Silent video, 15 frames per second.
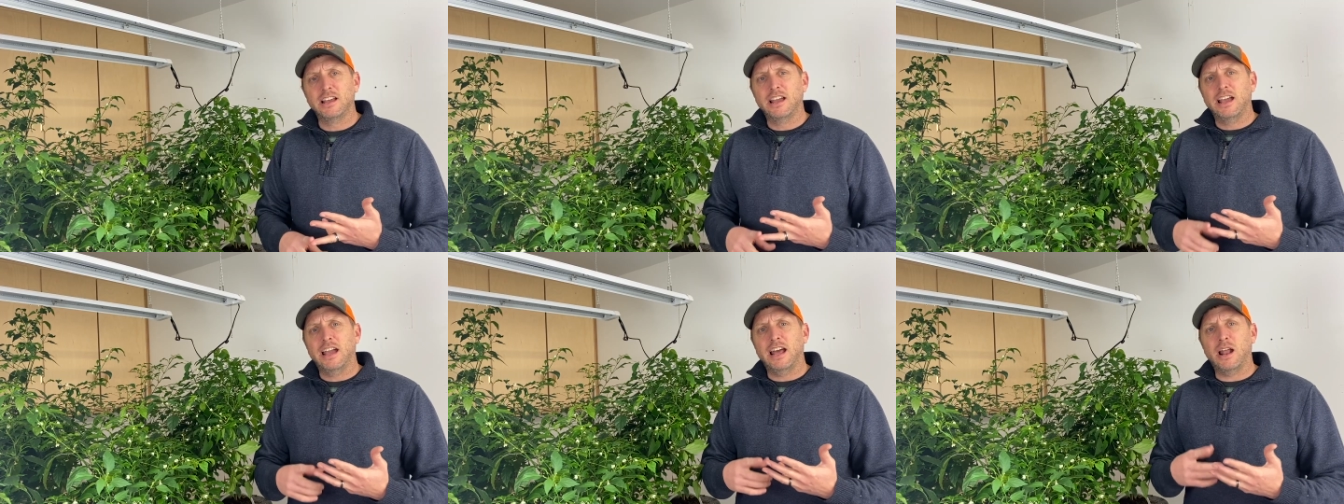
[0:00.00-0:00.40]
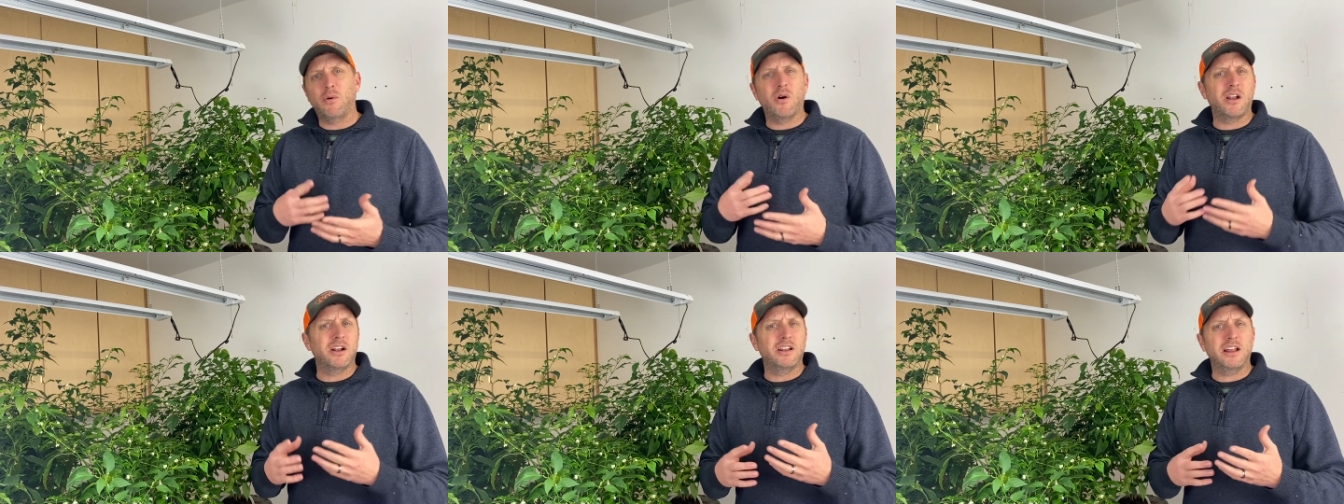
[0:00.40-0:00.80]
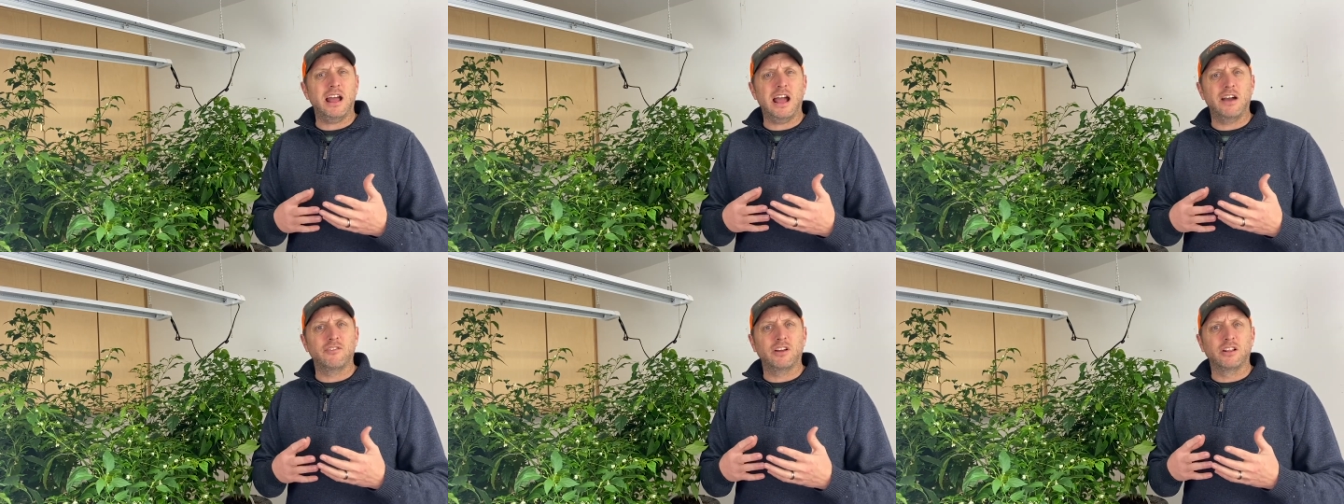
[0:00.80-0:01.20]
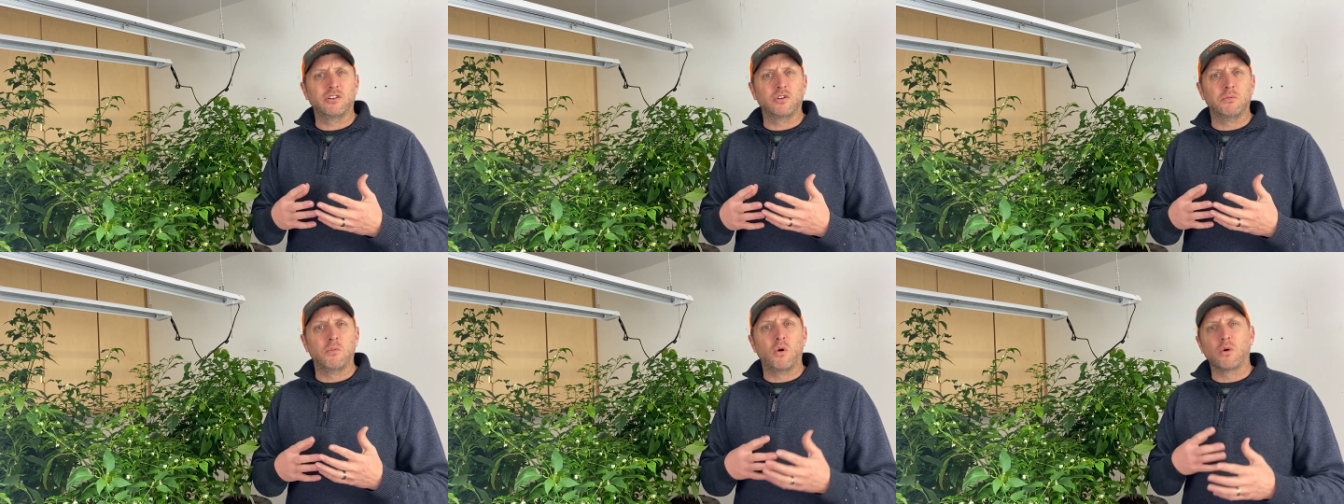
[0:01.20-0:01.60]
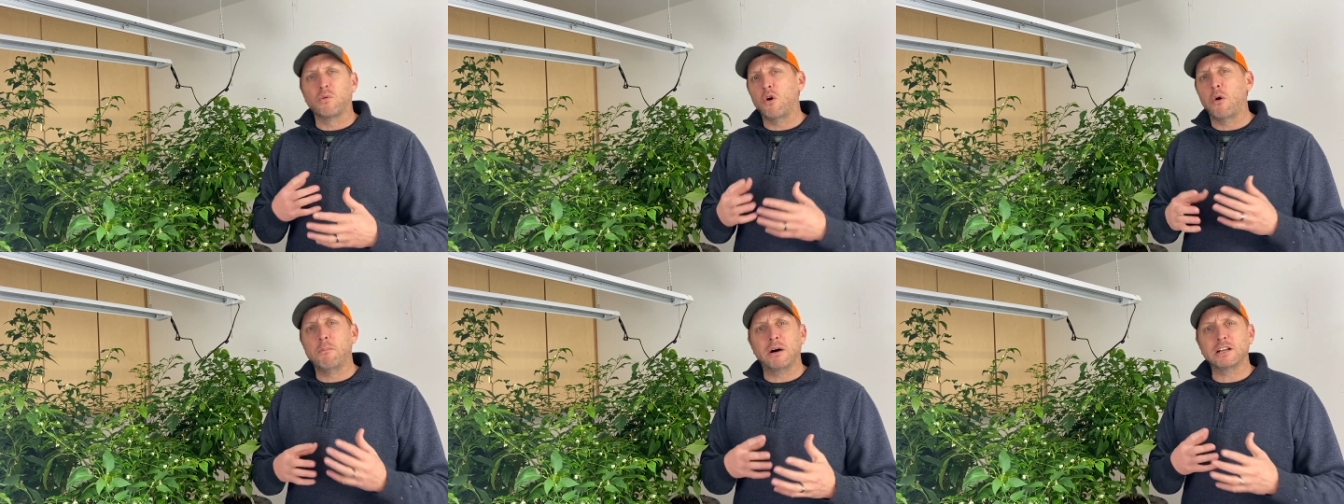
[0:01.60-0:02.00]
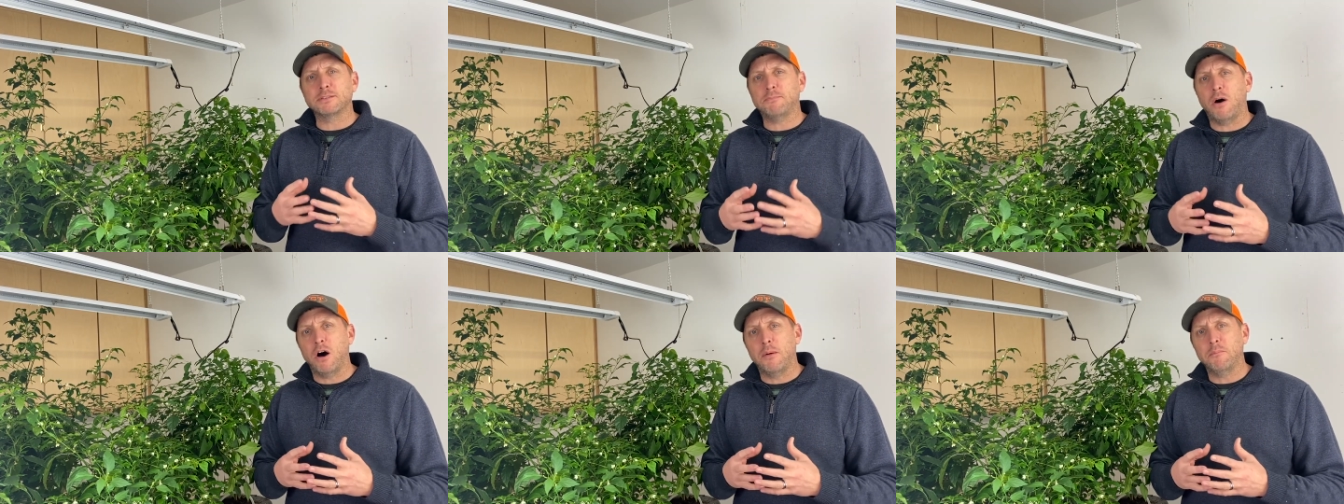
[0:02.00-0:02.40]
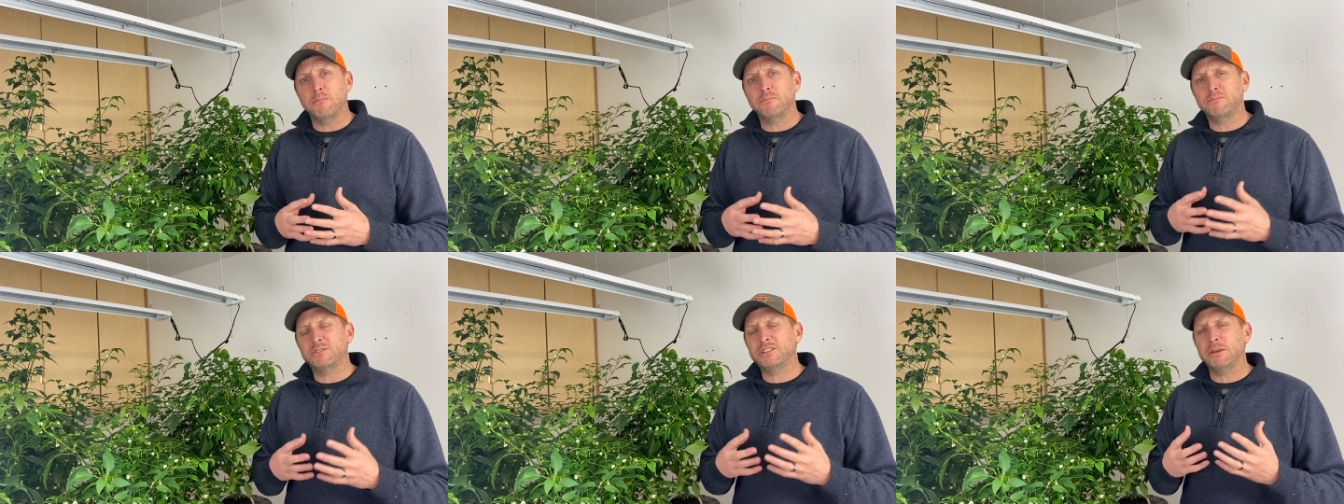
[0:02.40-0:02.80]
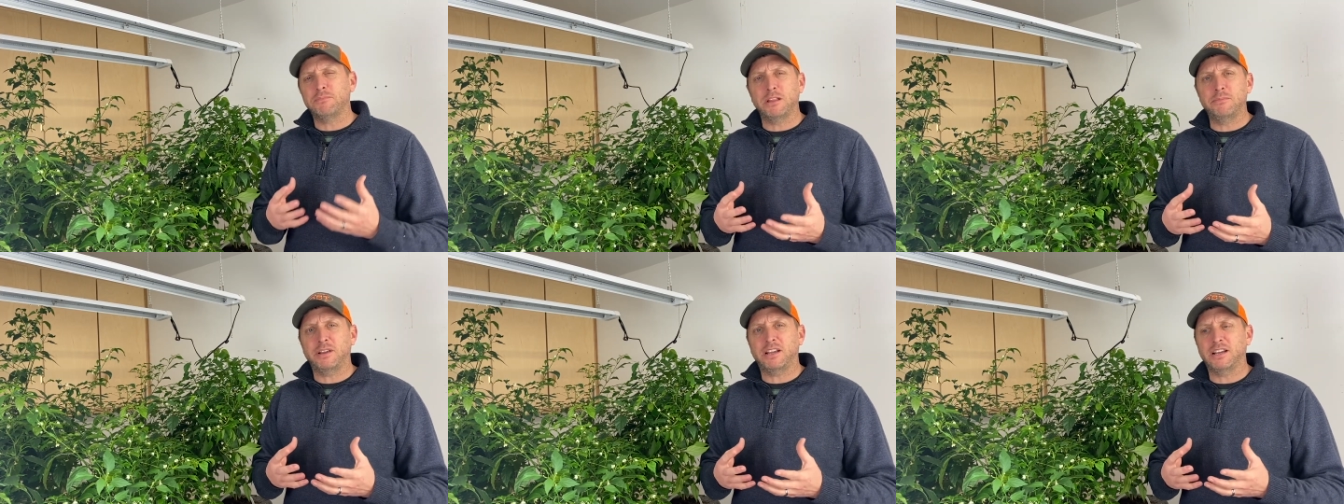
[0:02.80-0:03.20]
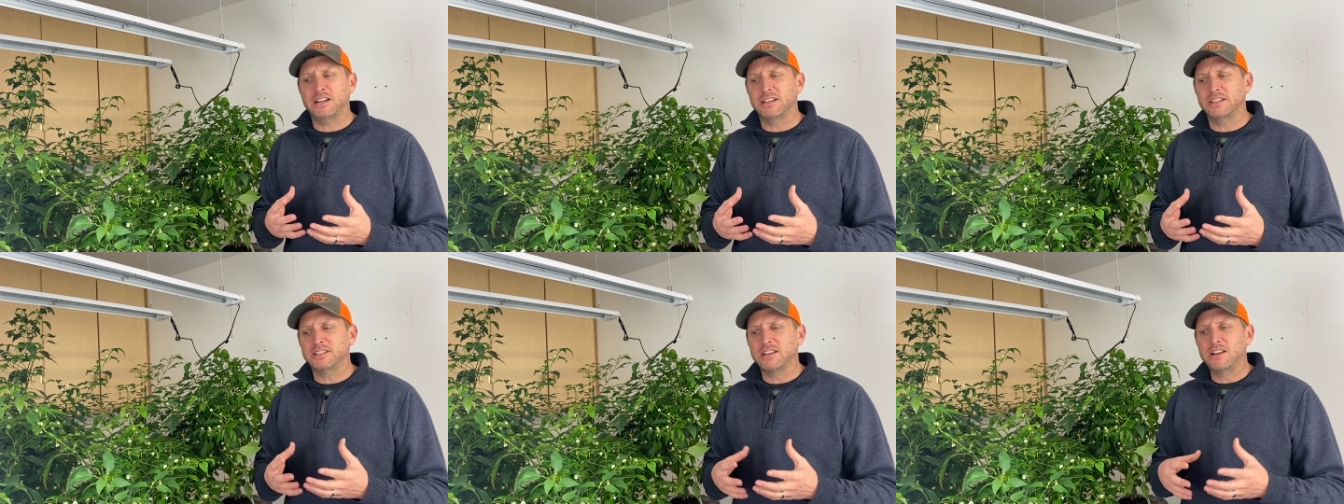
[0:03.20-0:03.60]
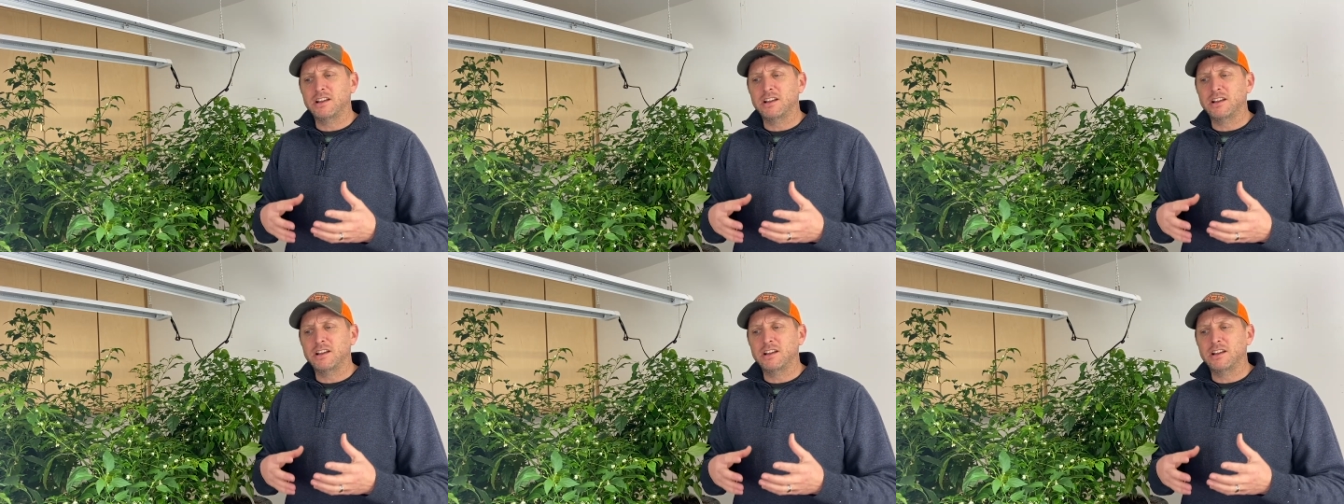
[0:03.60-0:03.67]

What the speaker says: And I wanted to have a little more robust pump simply because